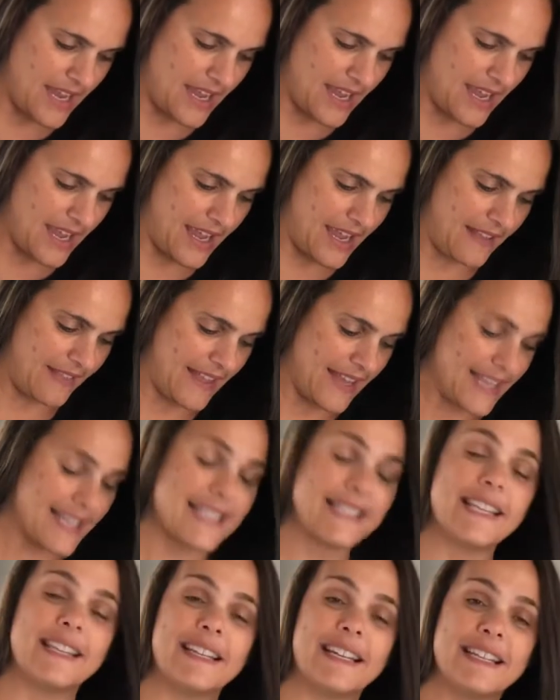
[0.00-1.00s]
And like I
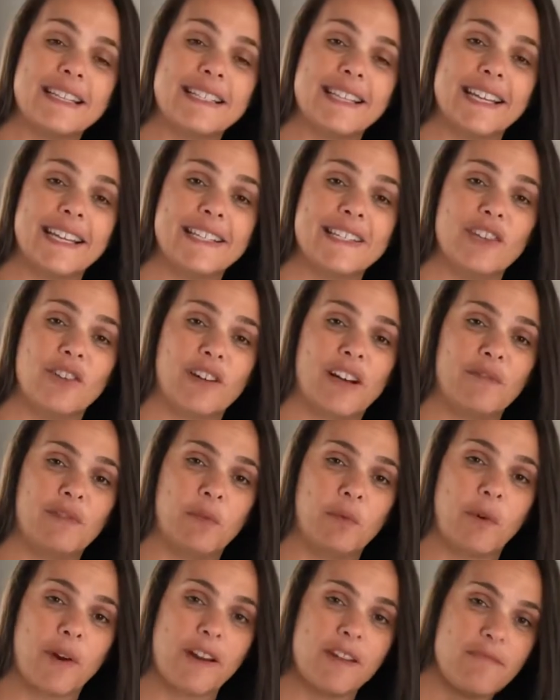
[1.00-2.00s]
said, the nice thing is you don't have to
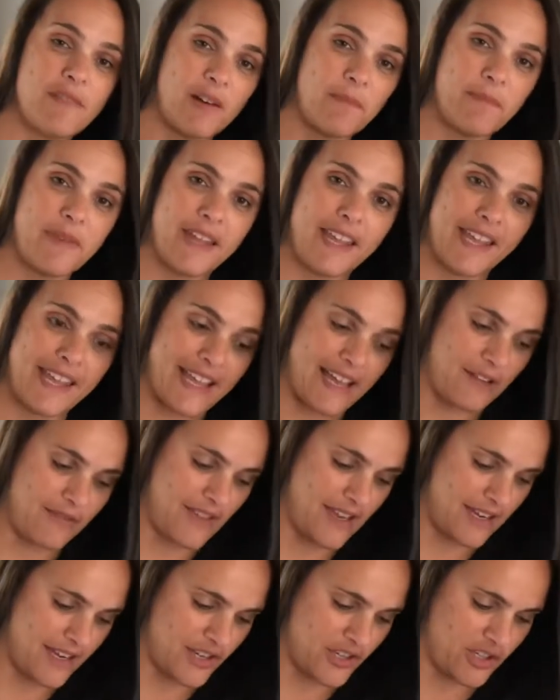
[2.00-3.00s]
worry about picking out
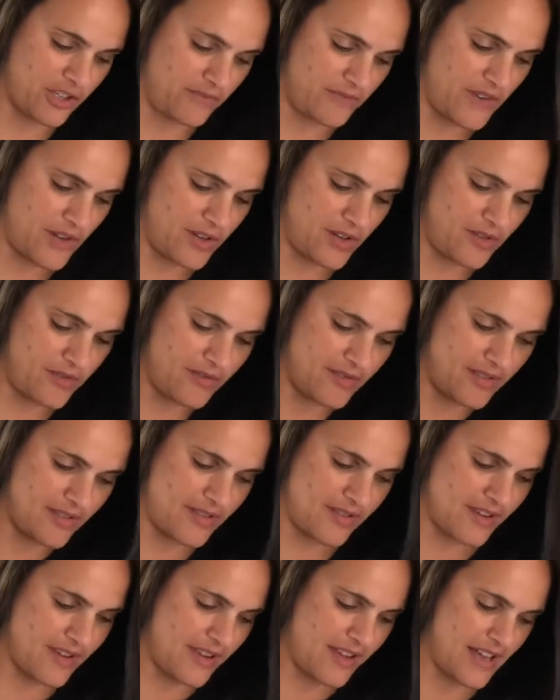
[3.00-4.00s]
the initial
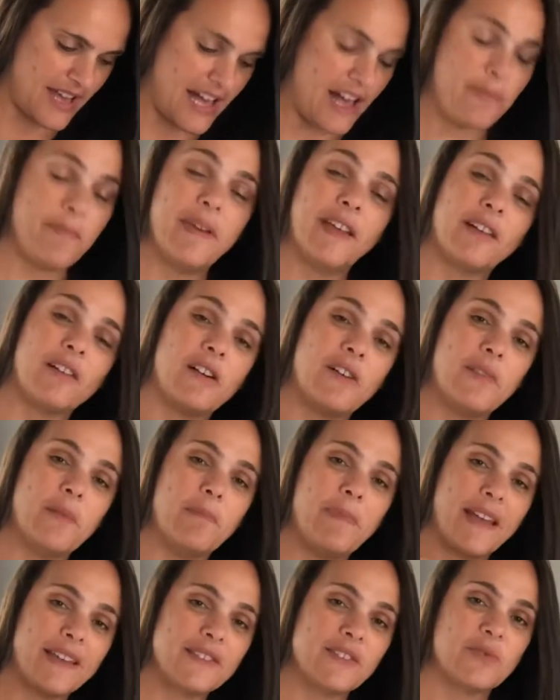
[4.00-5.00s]
photos. I'll pick all the
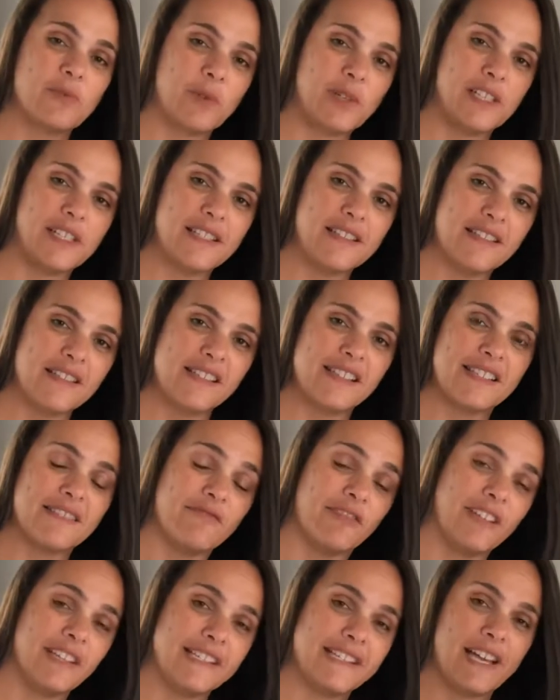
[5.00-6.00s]
best ones that
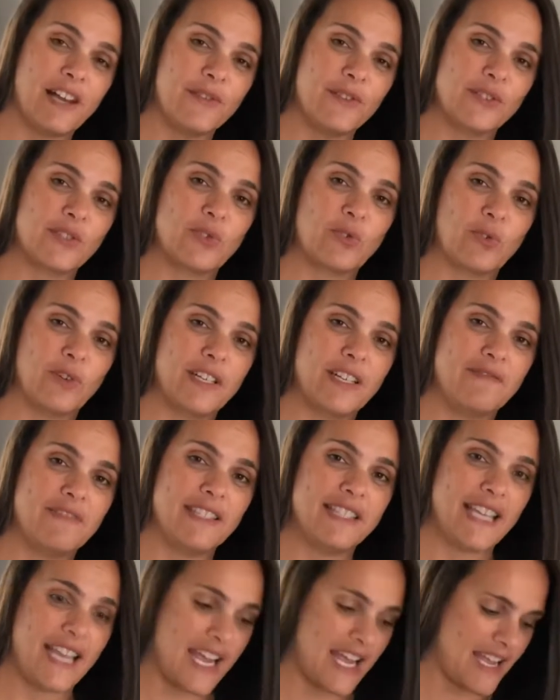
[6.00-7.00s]
really tell the story of the
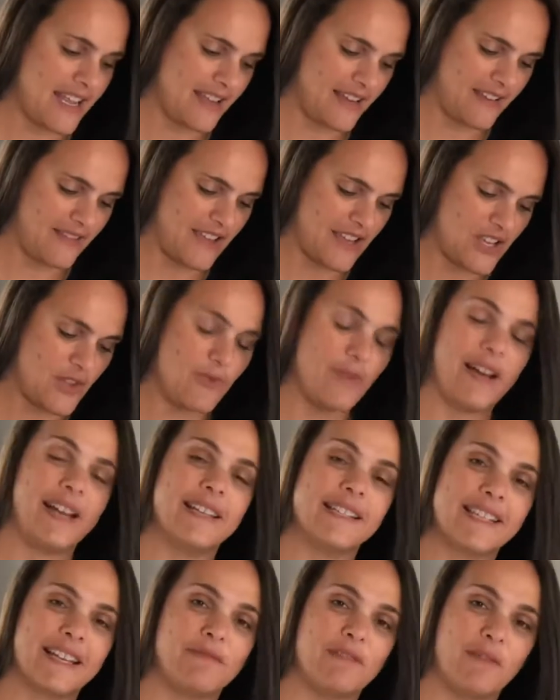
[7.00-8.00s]
day, and then you
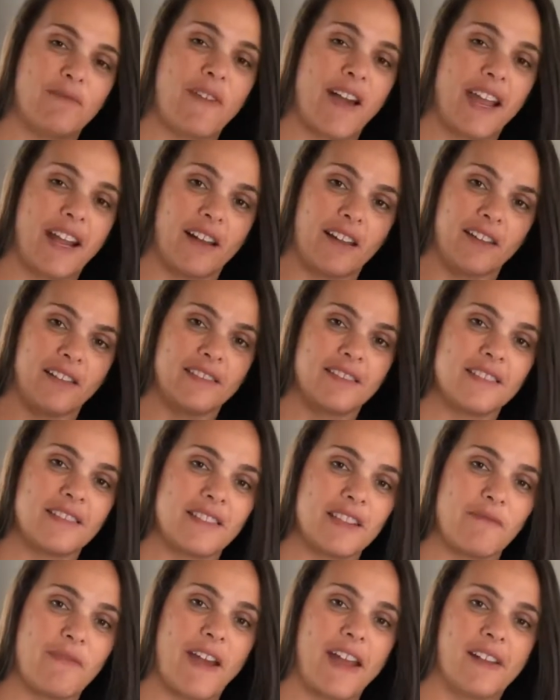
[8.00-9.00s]
guys have the final
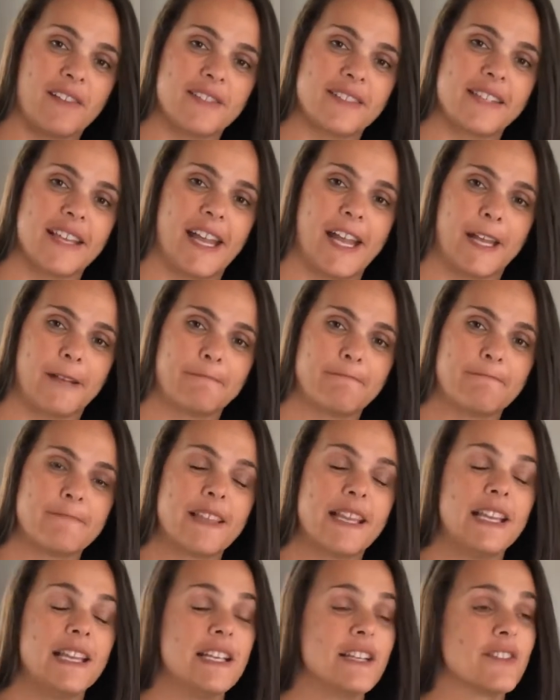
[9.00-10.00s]
say.
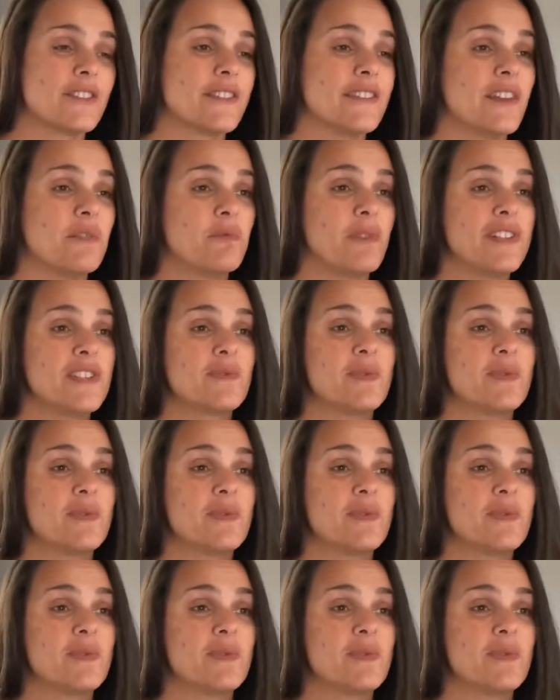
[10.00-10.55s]
So then once we